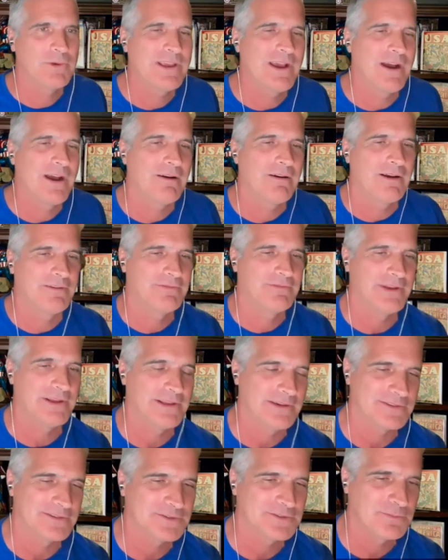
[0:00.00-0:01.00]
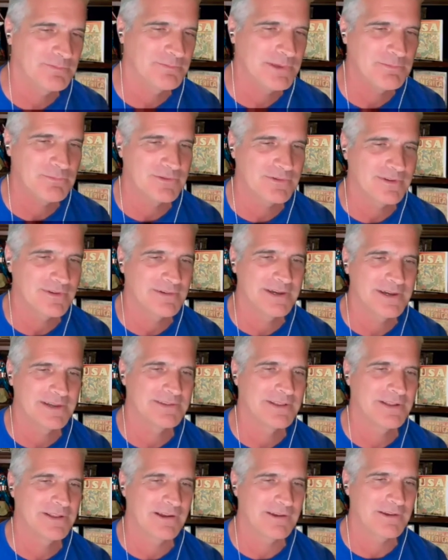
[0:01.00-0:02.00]
we are on video, so people,
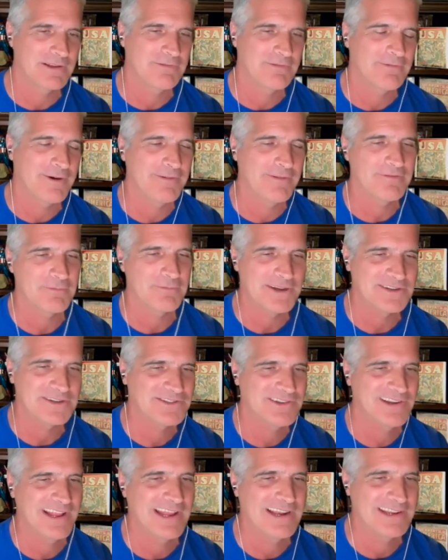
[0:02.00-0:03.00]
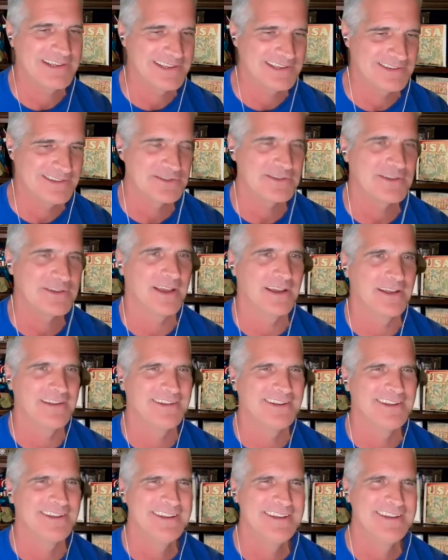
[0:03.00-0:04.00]
they're not going to fall for my shenanigans
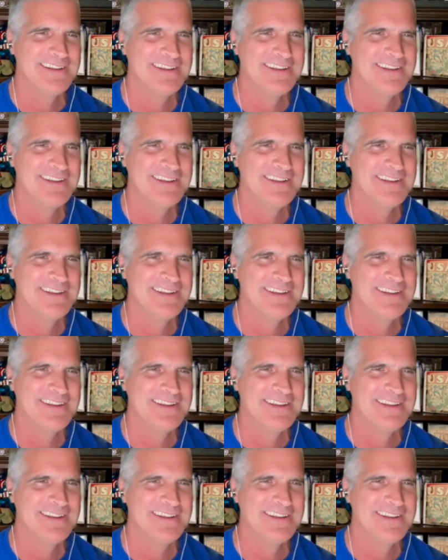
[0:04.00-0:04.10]
again.